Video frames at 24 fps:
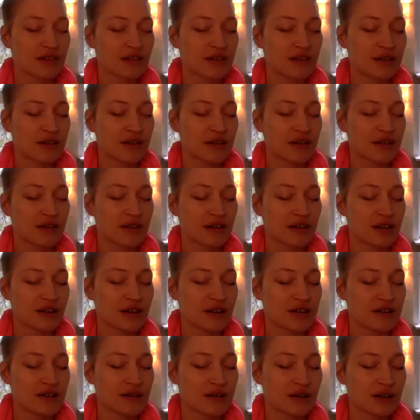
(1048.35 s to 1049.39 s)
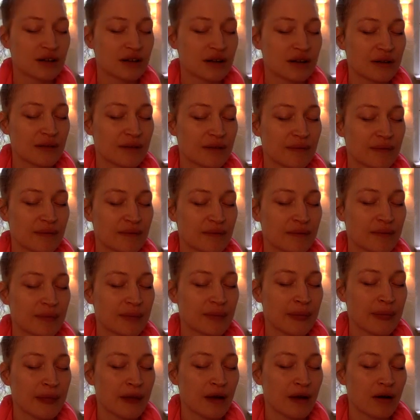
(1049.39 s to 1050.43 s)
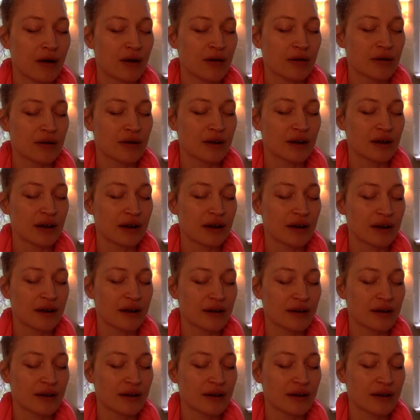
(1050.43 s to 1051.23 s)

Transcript: in this inner journey. Okay.